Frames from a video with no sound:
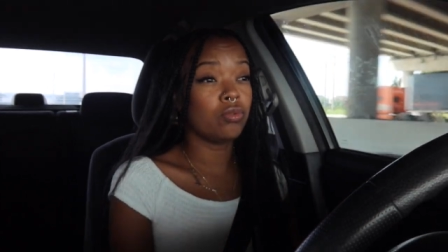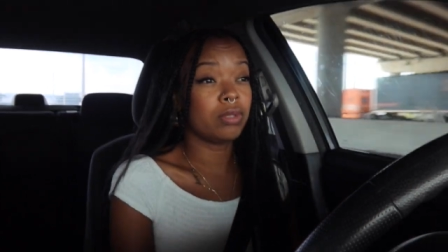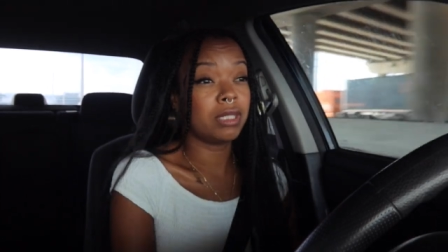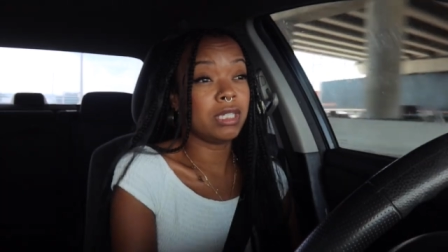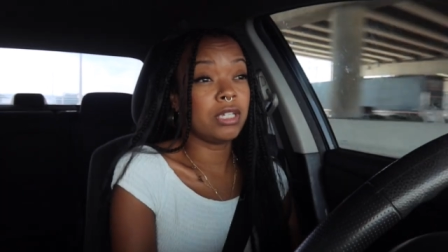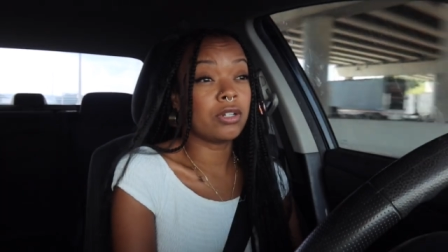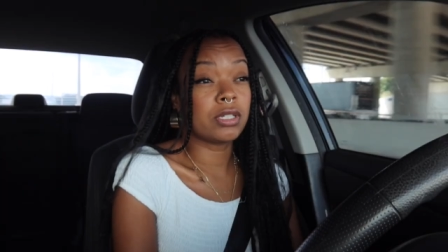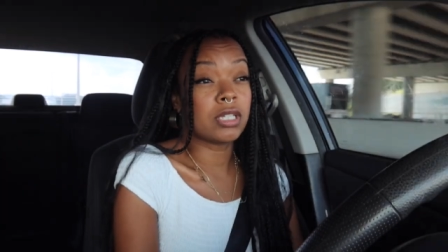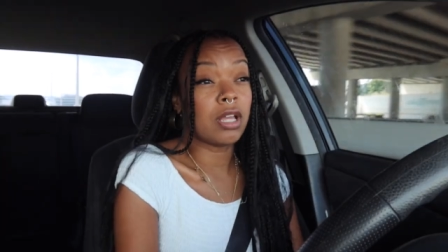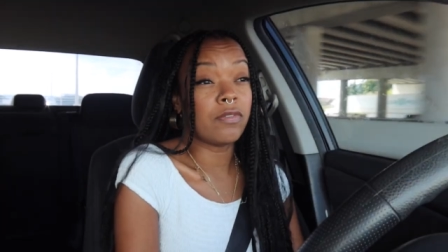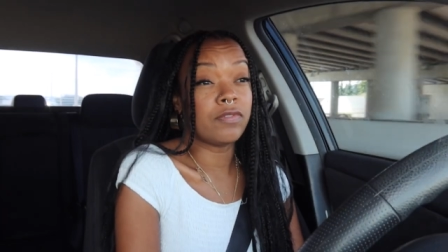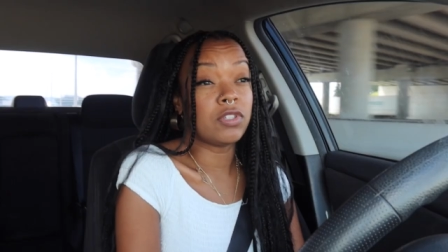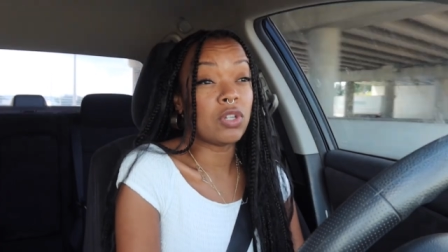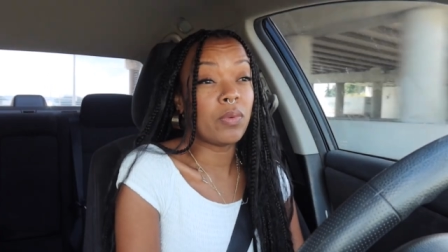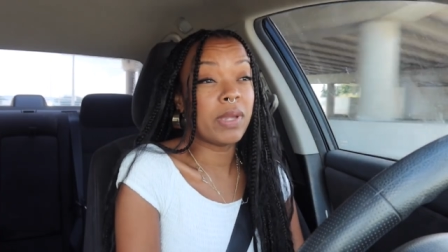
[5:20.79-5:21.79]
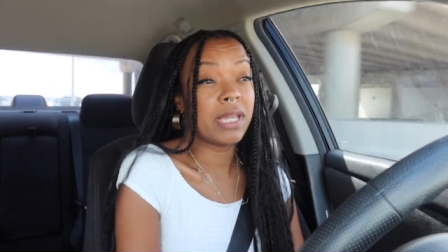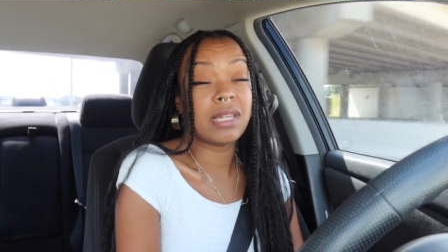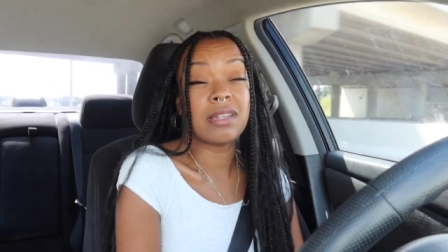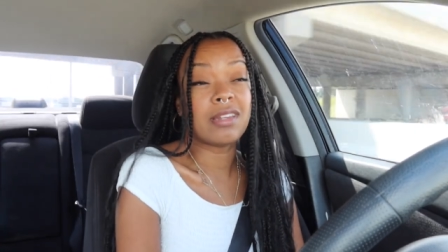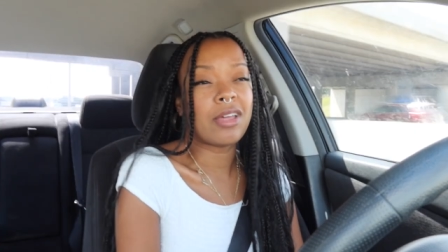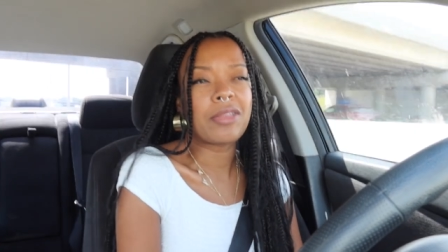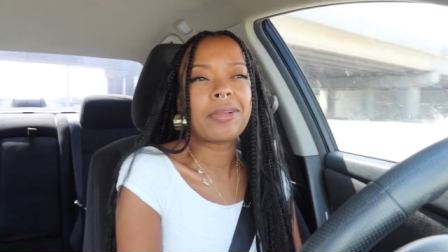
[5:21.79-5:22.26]
you see yourself doing
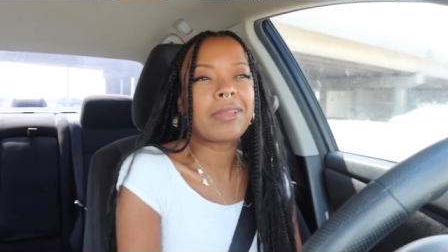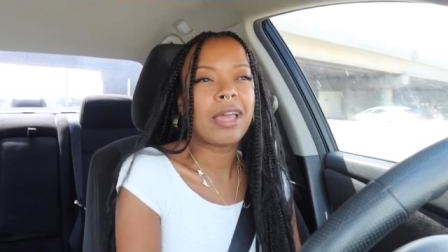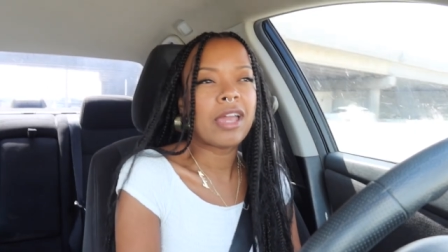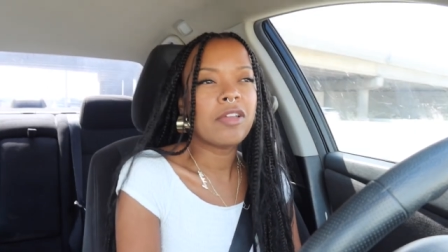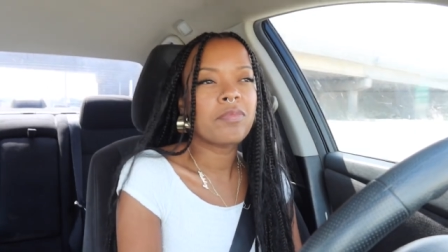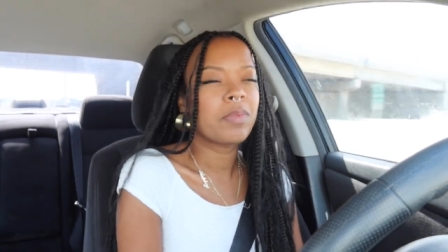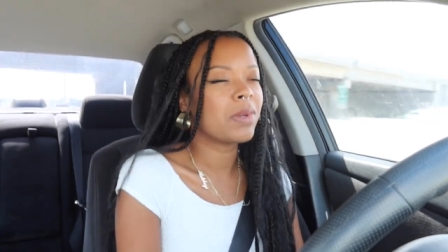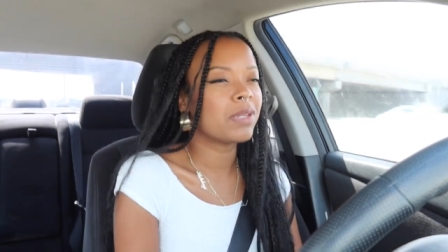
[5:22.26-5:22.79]
in another life,